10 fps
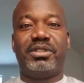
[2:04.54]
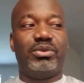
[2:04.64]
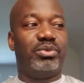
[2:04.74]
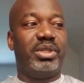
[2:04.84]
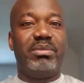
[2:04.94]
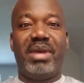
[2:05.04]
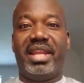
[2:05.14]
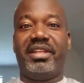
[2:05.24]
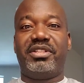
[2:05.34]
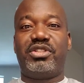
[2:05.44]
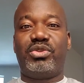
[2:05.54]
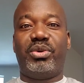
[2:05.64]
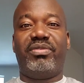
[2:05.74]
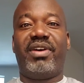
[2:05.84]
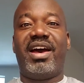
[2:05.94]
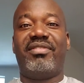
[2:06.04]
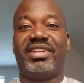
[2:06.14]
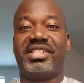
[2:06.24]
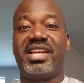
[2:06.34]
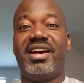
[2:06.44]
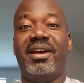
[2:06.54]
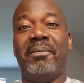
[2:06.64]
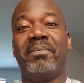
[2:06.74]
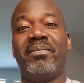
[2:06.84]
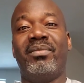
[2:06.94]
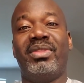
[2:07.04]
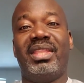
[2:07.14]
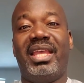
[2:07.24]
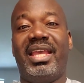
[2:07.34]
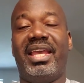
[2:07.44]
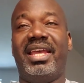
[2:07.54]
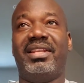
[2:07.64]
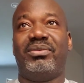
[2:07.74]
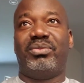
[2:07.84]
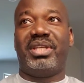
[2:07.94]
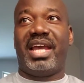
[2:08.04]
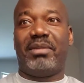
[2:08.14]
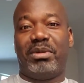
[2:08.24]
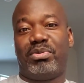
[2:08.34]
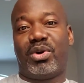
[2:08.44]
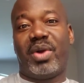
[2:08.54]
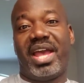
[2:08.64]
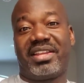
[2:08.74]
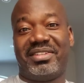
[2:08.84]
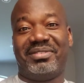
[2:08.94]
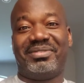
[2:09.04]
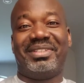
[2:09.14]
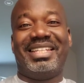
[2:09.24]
we manage 25 at a time, and we got to be proactive.